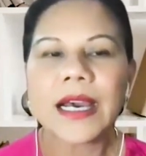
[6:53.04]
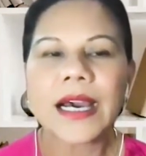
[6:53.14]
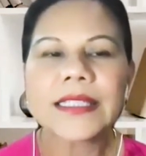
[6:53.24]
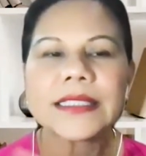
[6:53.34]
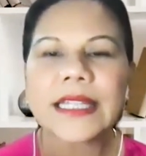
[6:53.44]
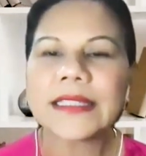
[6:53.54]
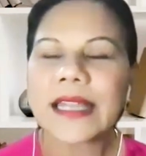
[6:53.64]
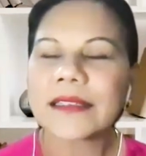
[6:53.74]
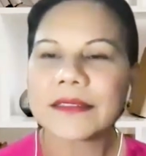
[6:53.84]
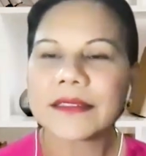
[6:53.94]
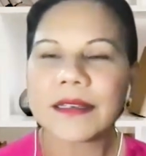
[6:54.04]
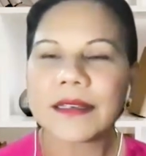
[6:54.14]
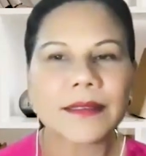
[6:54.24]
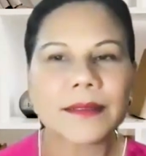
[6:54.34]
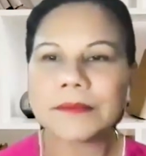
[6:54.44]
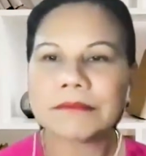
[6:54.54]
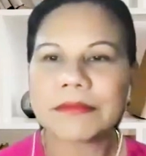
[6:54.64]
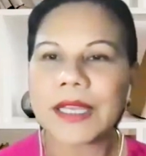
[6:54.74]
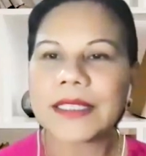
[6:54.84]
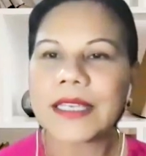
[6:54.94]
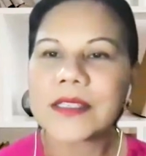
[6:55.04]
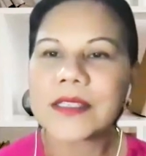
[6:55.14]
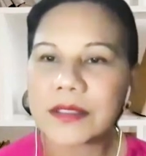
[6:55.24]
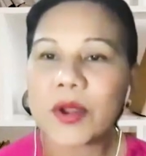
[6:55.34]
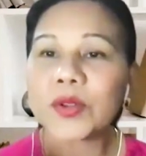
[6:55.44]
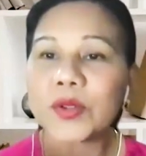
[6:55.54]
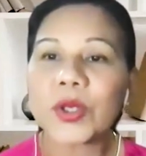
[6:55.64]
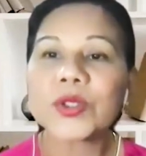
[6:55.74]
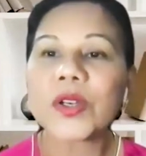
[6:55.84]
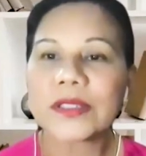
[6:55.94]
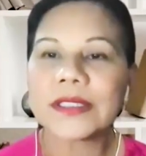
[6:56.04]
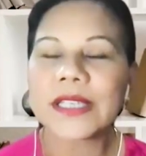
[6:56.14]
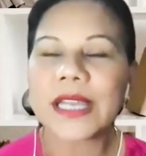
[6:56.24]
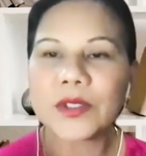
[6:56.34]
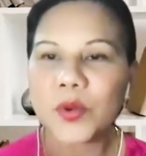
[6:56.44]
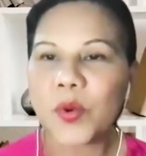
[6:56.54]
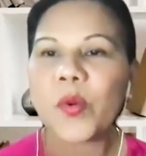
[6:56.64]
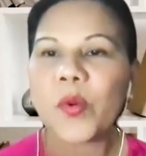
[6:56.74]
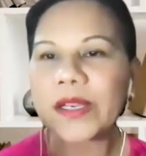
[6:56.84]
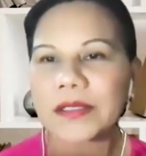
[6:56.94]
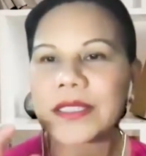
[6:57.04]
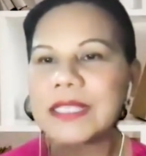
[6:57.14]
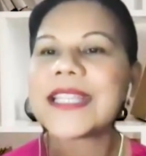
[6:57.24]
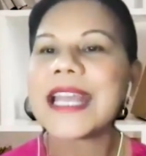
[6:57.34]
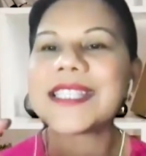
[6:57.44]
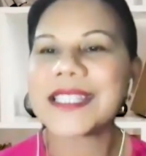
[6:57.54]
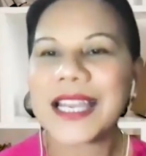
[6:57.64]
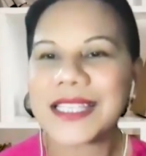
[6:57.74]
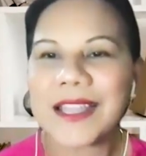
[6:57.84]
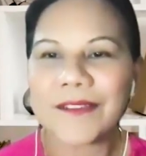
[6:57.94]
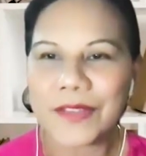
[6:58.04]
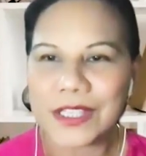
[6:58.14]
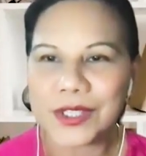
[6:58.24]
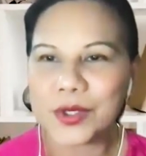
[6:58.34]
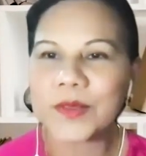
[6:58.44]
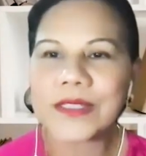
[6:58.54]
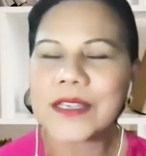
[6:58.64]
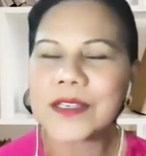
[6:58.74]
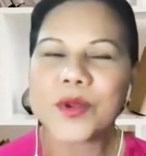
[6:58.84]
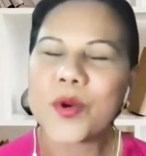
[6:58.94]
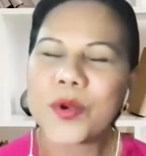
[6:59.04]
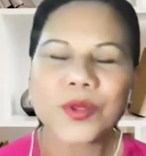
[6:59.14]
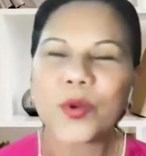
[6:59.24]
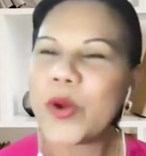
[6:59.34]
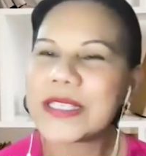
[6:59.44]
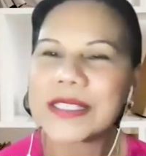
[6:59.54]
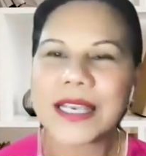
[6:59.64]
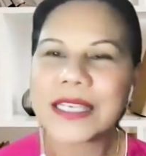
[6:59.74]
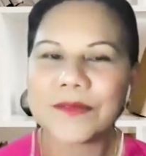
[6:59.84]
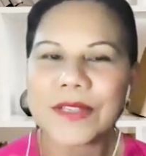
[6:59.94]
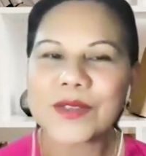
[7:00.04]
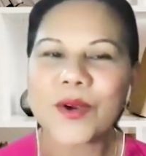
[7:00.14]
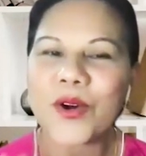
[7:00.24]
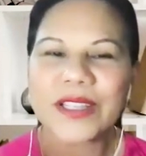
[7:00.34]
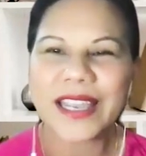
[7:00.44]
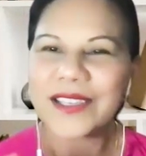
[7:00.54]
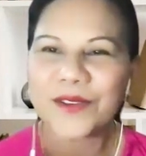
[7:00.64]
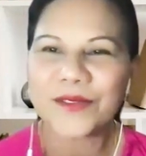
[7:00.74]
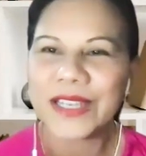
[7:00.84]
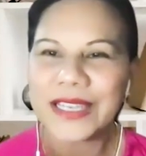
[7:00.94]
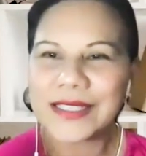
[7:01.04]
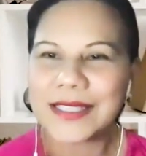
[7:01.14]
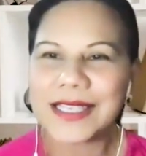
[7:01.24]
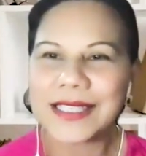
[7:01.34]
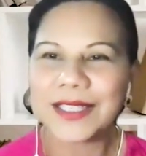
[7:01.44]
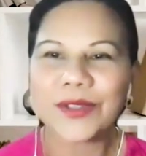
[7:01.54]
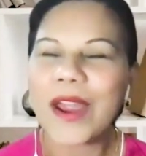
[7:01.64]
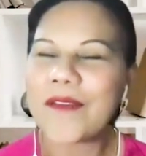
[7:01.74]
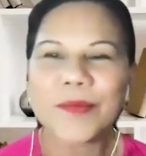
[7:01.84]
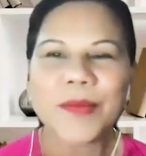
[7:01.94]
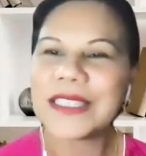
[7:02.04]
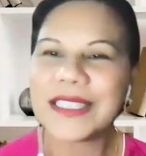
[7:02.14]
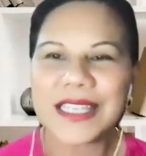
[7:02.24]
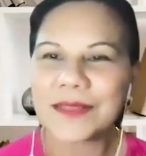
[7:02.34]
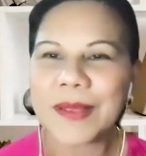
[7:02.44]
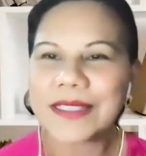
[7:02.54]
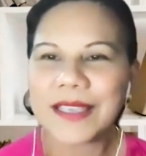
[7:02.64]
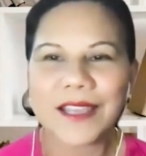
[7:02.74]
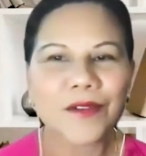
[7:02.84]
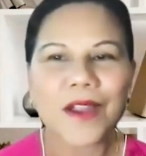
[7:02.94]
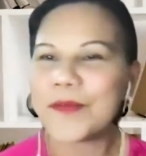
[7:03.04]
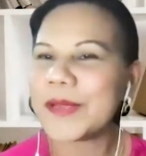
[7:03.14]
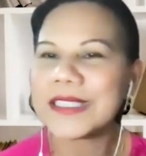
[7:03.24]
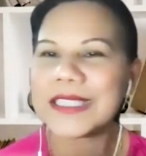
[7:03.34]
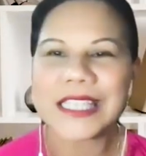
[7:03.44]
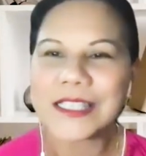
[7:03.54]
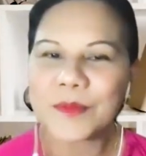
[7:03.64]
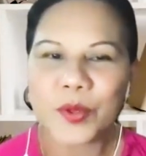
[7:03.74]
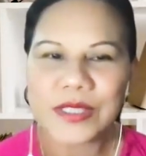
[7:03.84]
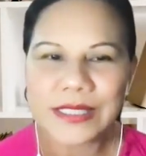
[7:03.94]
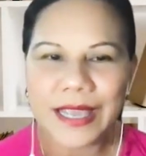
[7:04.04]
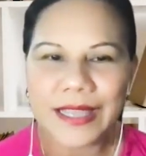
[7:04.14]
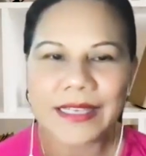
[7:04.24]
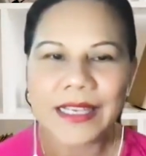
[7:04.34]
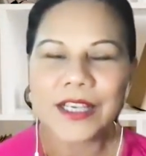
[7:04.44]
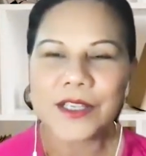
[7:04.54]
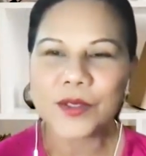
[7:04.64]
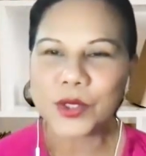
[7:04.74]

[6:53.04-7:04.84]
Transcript: Other than that, I guess talk to your doctor and know what is that size that fits you, because there's no one size fits all kind of staging. Not everybody needs PET scan, not everybody needs bone scan. So